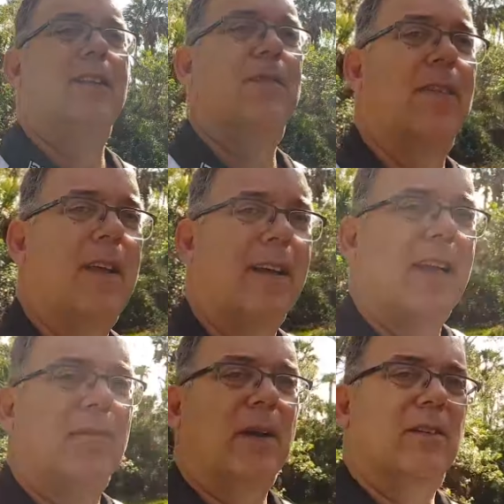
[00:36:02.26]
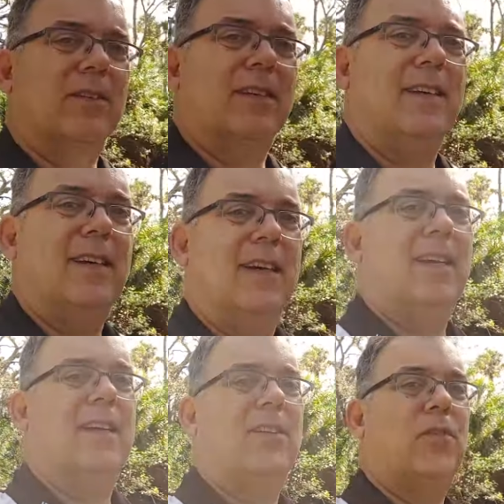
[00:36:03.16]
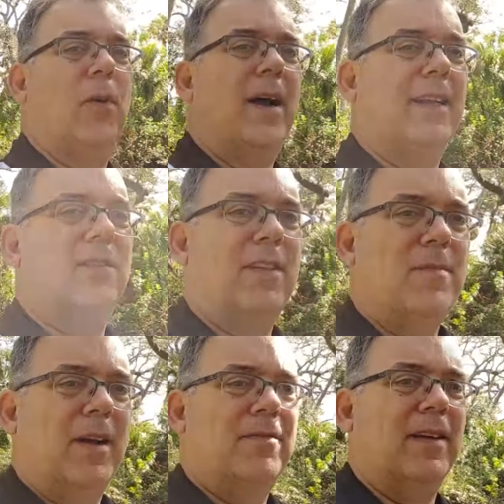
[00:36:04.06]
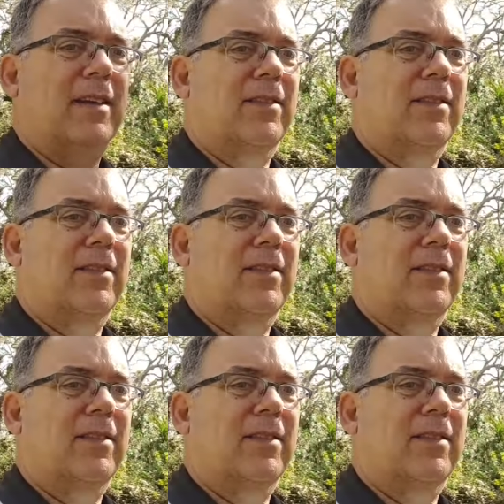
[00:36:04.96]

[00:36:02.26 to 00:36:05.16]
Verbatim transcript: the vlogging mode, so I can see my face.